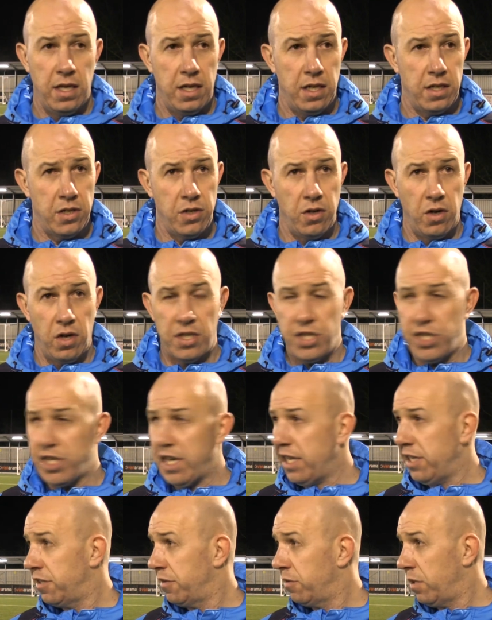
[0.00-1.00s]
It's not a
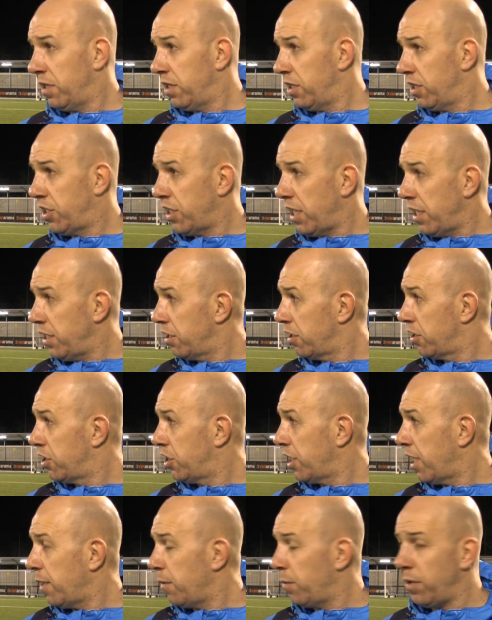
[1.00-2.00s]
change. We didn't change our
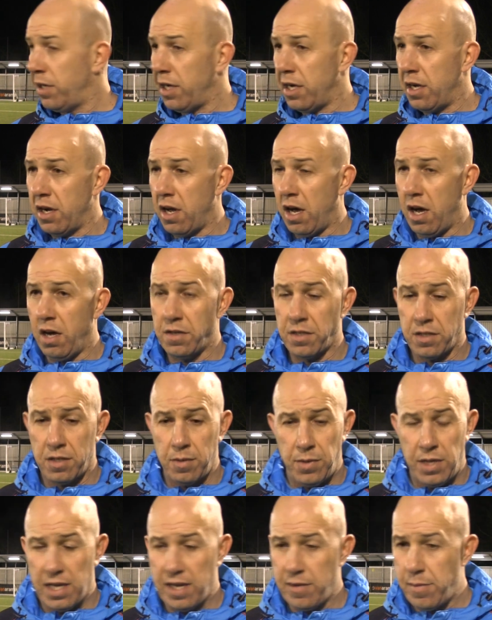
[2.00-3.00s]
shape. We didn't ask them.
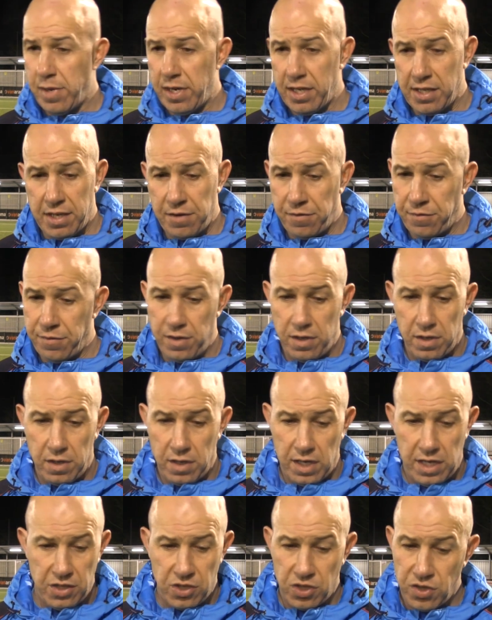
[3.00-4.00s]
We didn't give them any different
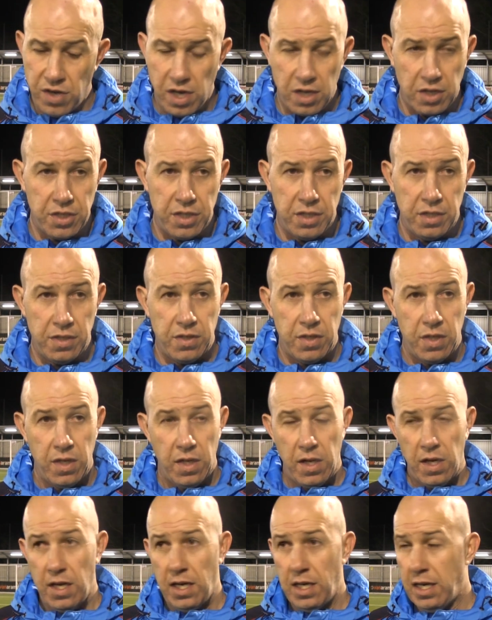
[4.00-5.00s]
instructions.
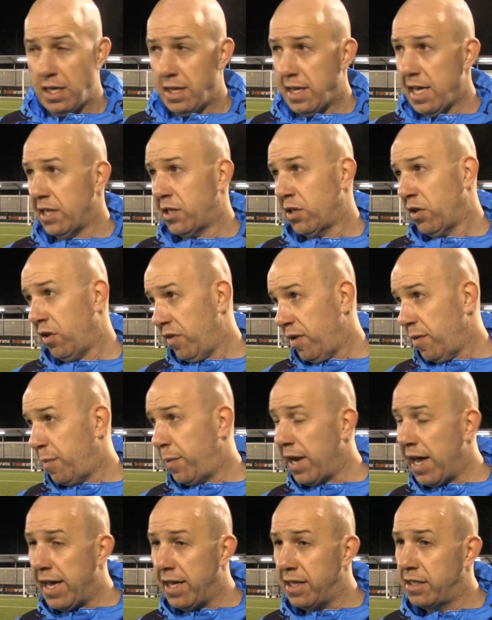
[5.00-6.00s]
That's on the
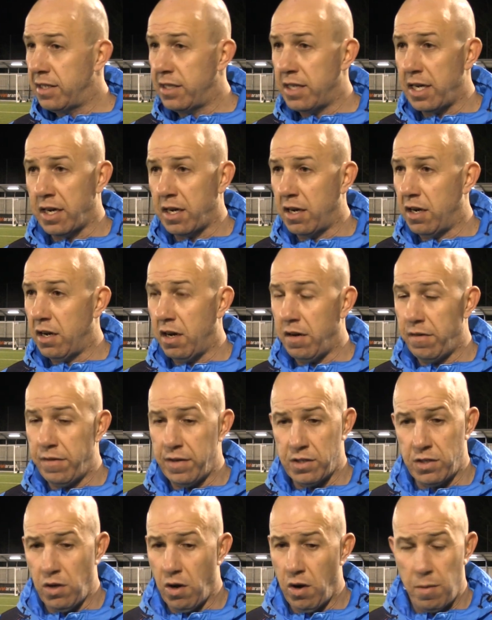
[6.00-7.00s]
players second half.
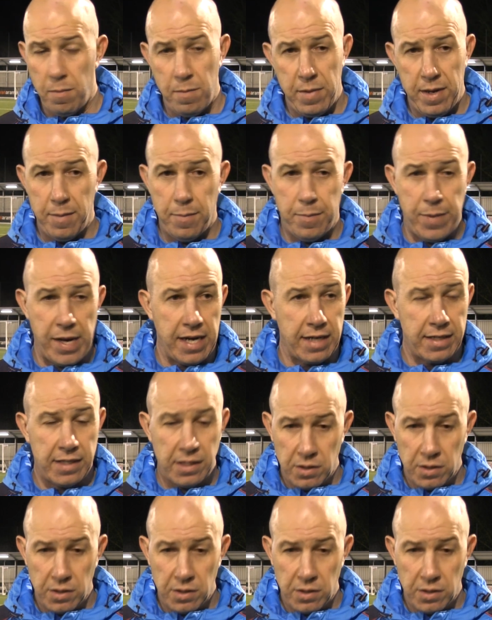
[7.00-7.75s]
That's not on me and Bakes.